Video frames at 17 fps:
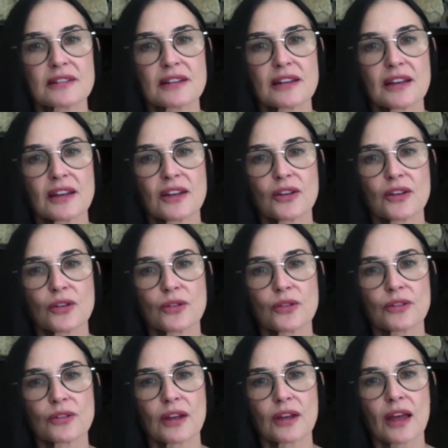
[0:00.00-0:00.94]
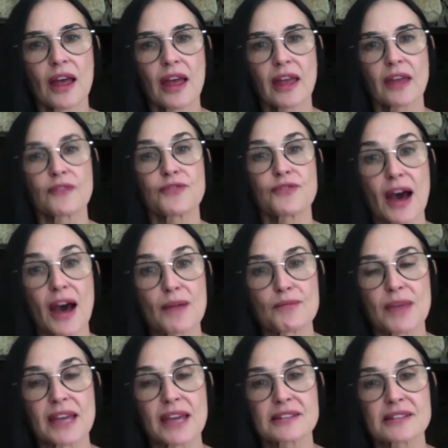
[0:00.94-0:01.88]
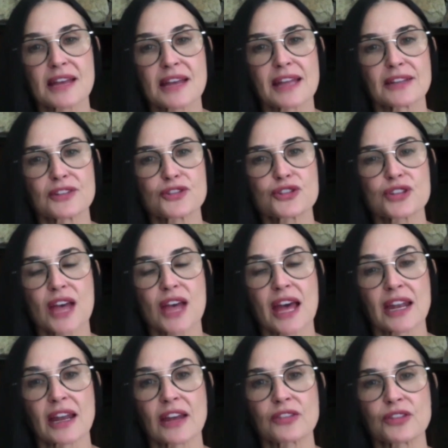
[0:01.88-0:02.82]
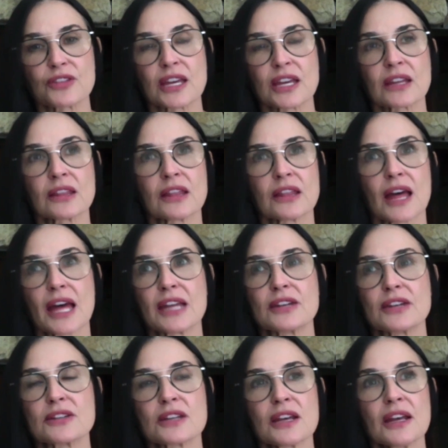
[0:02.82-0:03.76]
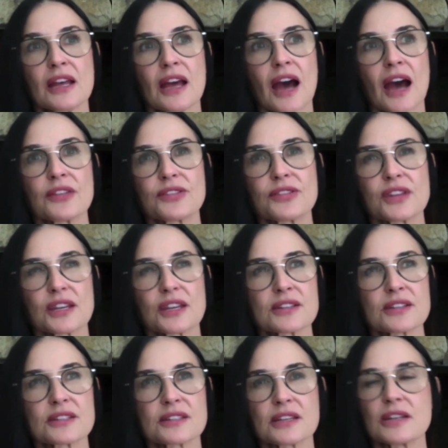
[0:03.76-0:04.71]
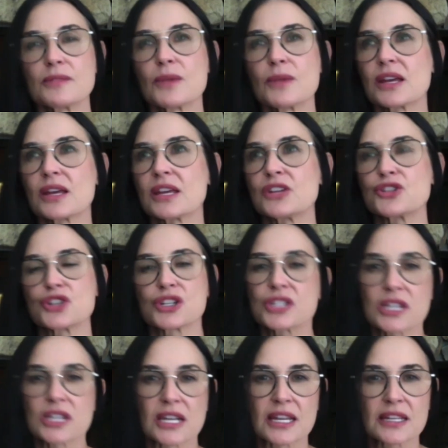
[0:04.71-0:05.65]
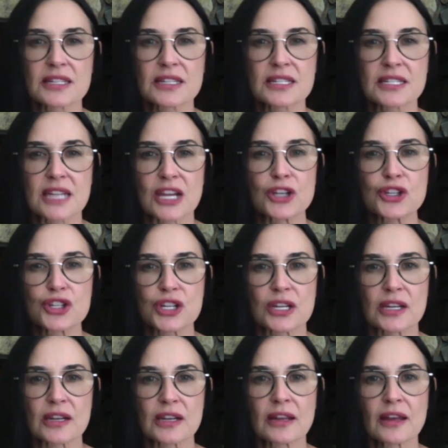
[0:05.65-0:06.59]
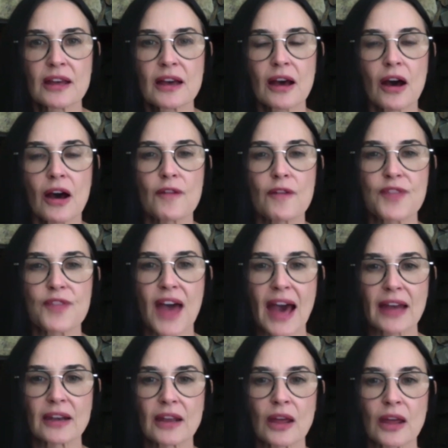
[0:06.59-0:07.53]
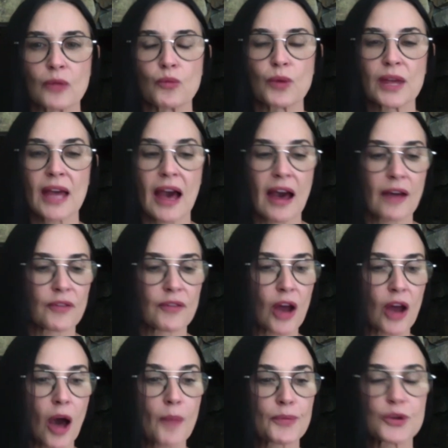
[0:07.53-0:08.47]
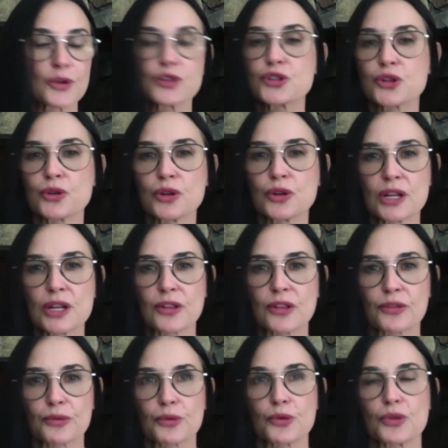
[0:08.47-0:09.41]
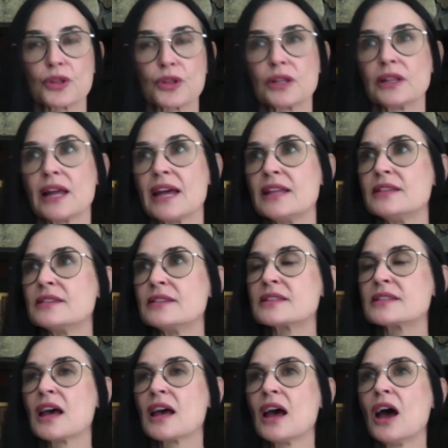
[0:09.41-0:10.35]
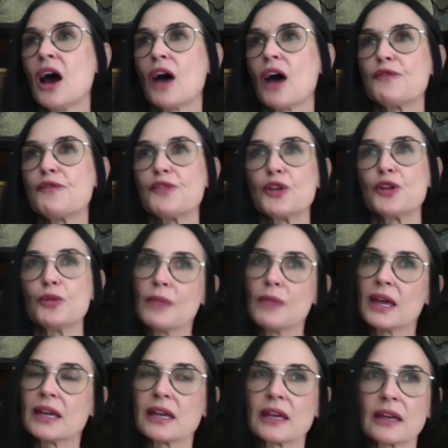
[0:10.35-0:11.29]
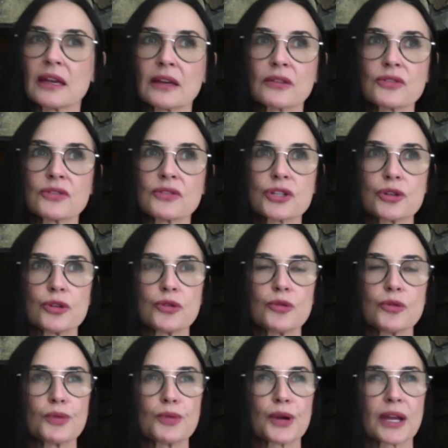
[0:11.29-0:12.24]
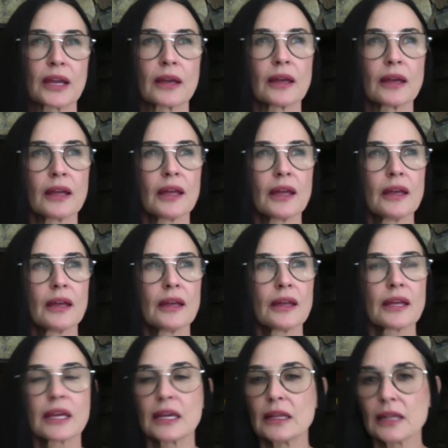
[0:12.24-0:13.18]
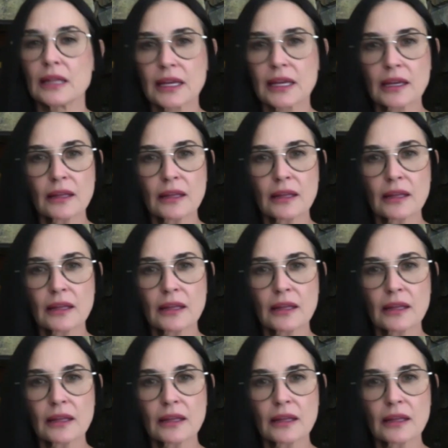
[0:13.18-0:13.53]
Mm-hmm. If that makes sense. And I think cinema is just an extension of that. And we have an opportunity through the lens of filmmaking to bring healing